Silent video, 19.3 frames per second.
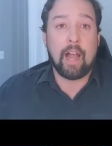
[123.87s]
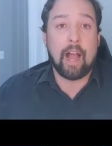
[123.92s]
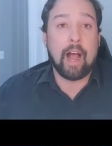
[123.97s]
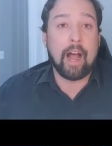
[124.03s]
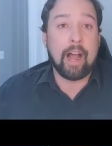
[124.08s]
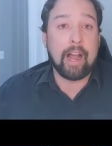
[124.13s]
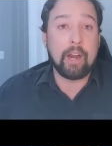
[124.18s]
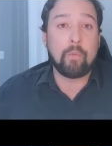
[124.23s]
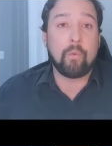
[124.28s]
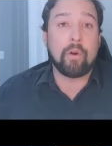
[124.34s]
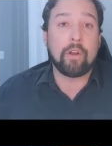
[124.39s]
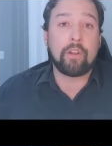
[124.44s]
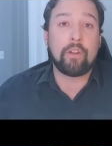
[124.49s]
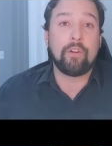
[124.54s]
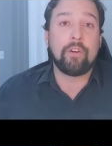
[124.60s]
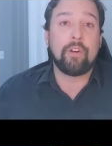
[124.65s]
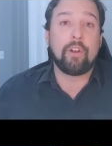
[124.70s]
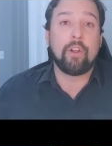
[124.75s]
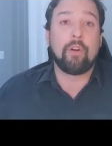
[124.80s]
I want you
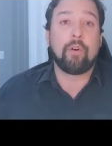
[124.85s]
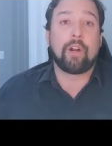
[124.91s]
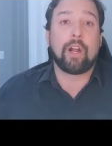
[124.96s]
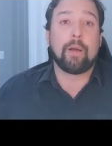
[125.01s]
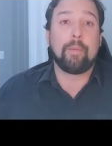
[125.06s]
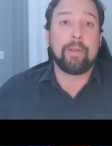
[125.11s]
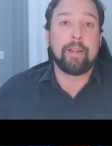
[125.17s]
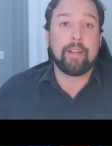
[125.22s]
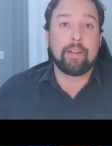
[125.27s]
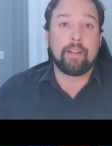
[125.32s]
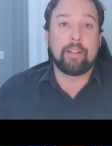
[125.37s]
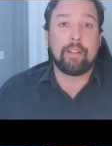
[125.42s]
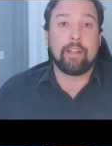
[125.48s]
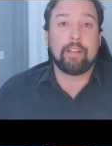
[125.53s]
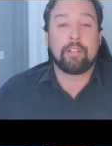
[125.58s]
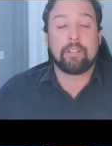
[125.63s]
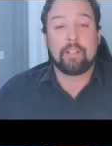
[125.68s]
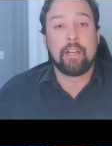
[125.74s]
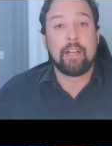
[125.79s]
to know coming into
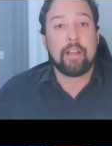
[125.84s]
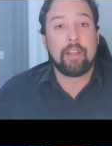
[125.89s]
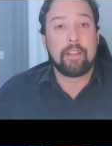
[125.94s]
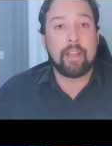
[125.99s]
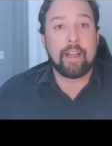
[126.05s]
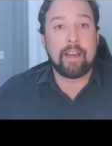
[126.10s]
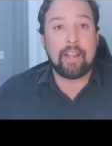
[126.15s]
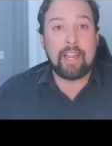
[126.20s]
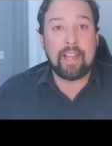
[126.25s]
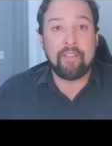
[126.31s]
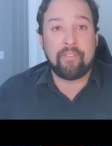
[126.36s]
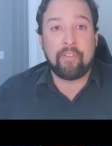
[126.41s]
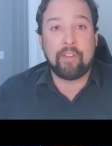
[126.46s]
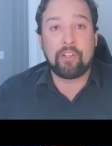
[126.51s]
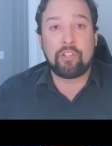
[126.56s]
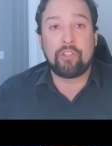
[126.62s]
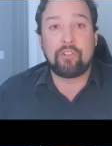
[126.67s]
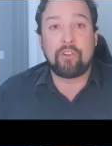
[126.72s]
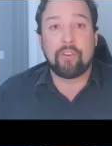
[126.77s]
this that if
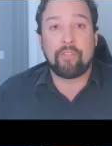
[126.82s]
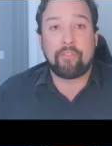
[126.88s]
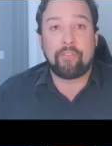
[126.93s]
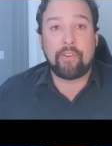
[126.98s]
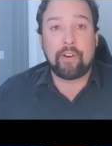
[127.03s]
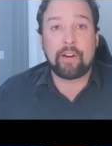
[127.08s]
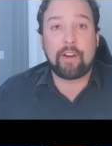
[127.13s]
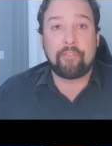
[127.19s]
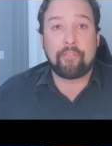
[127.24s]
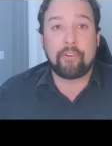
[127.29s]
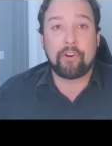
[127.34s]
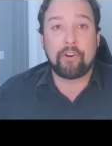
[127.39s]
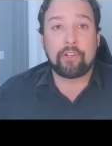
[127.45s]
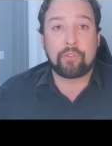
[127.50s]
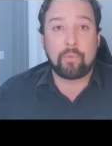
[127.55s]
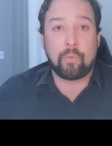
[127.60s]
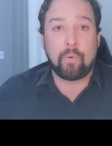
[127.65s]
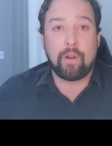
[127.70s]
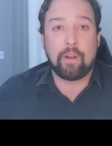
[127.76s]
this is your very
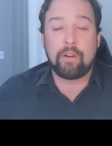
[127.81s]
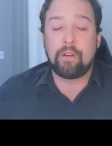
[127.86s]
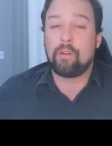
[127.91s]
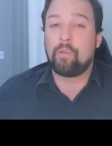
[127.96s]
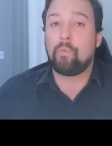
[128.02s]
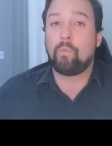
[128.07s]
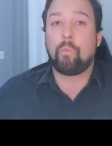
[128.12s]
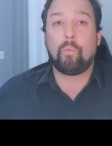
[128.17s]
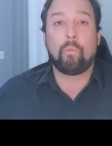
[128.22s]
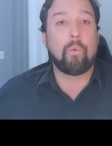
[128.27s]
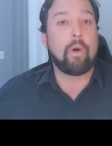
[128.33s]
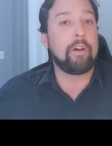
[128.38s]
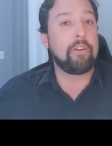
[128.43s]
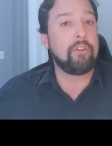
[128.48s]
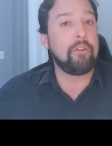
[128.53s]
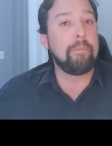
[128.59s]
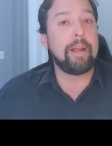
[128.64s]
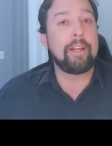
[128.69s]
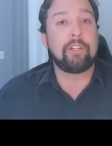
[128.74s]
first one, while
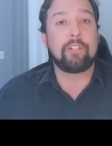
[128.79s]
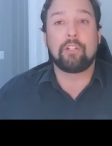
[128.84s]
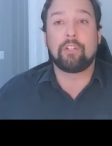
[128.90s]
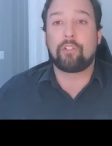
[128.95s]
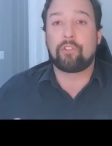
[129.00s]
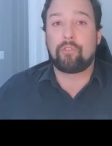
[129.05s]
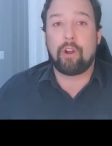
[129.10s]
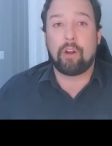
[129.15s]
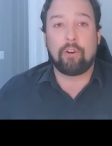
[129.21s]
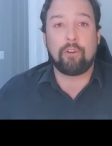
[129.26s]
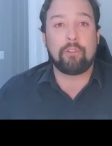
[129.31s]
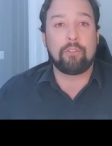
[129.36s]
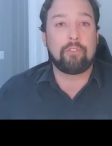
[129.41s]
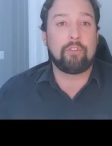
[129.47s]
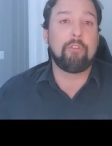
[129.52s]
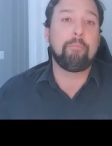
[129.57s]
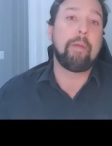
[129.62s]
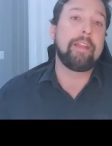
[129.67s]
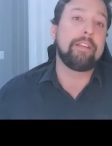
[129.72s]
you may still struggle,
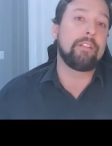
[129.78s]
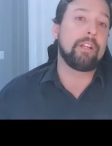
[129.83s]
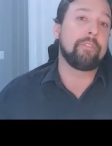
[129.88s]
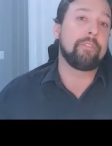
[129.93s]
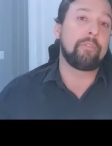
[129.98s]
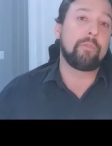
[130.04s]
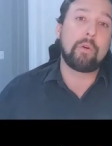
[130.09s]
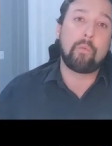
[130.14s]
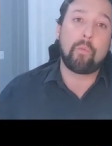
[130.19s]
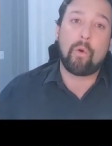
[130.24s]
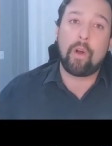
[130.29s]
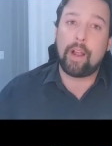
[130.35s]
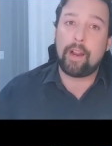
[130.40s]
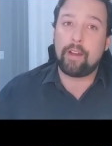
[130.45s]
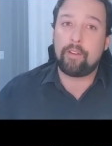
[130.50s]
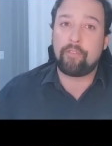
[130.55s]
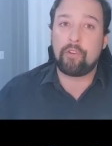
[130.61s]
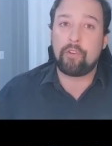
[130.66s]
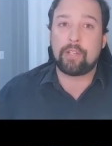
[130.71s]
you may still have to
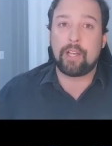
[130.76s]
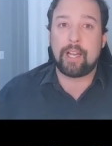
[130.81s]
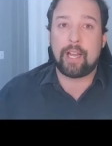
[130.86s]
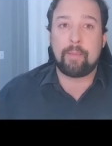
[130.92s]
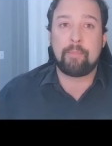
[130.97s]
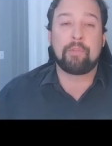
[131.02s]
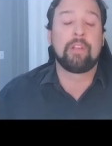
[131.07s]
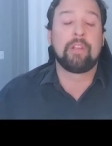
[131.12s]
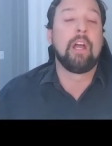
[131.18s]
rewind a few times,